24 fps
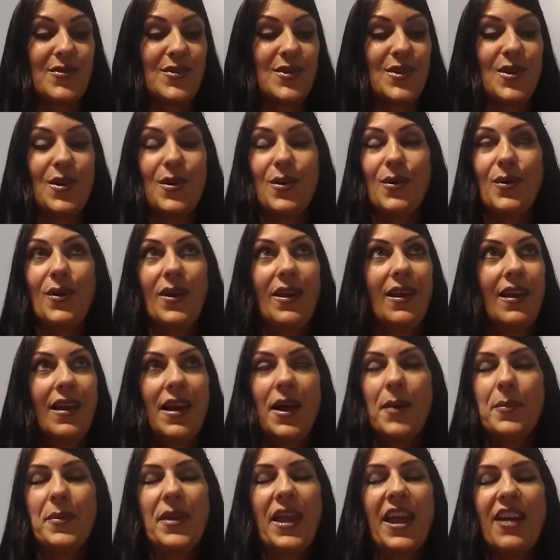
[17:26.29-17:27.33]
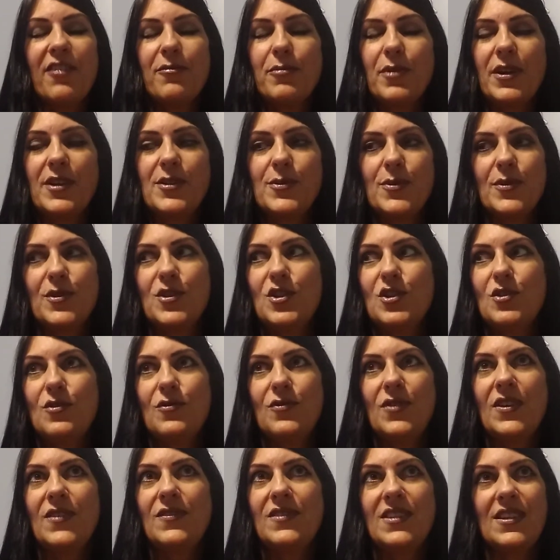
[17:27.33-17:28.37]
So I mean, half price was
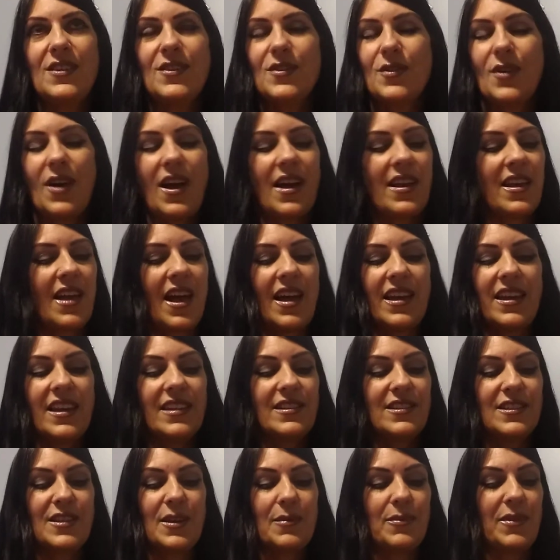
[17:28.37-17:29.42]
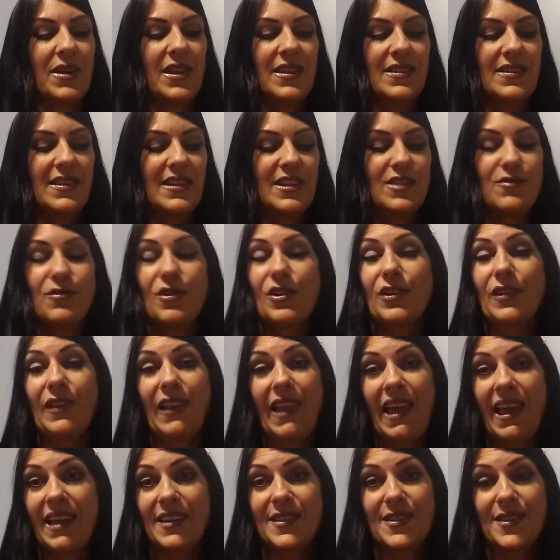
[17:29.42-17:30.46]
$2.50, so I ended up getting these for
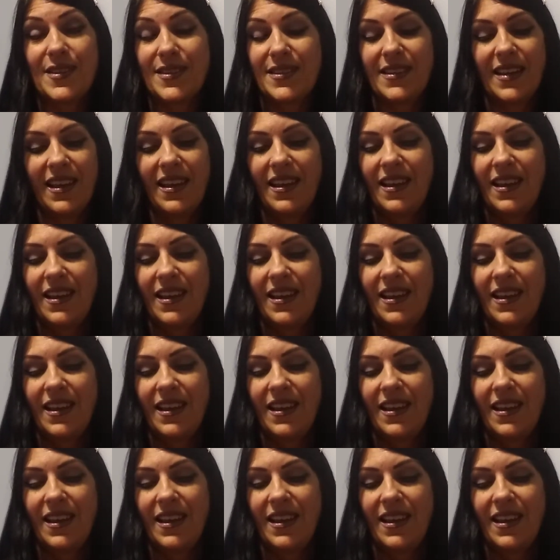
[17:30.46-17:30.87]
less.